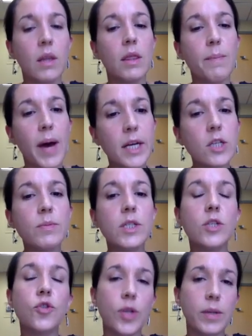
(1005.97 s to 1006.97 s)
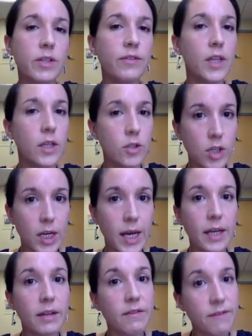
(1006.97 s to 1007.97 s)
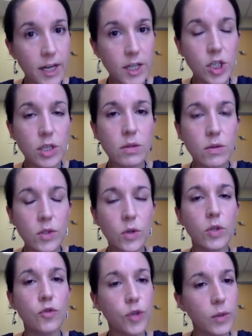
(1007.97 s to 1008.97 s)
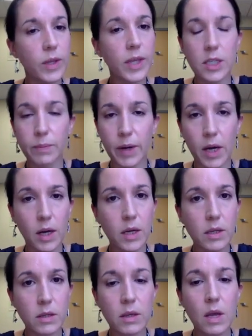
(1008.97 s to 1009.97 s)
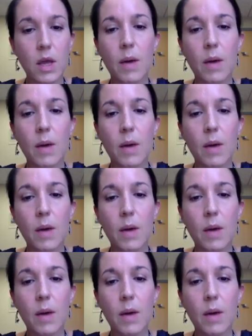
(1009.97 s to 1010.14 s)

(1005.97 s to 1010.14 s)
The management is treatment of the underlying infection, so you treat with antibiotics,